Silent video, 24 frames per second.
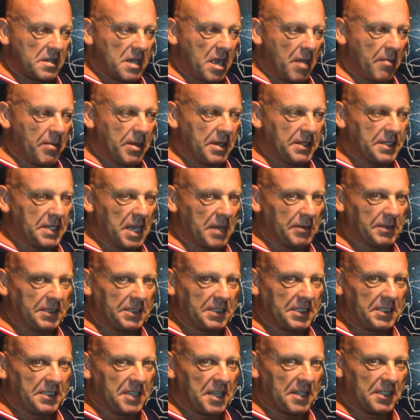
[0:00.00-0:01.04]
How many times has
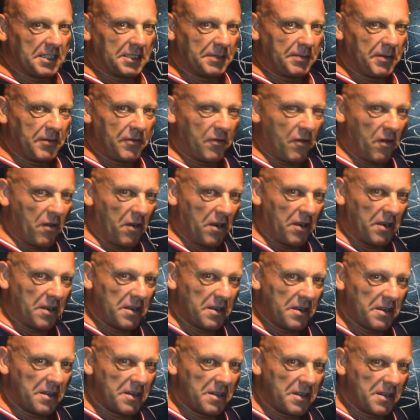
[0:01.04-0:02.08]
he done this before?
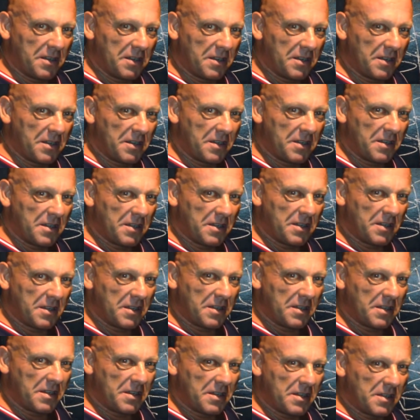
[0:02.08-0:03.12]

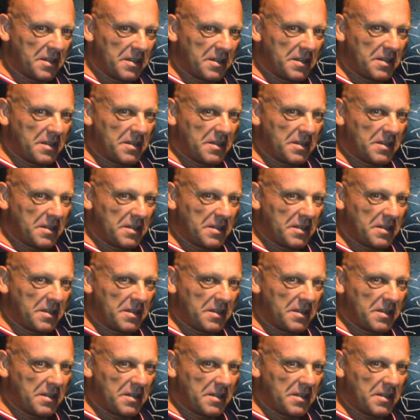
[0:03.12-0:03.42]
Uh,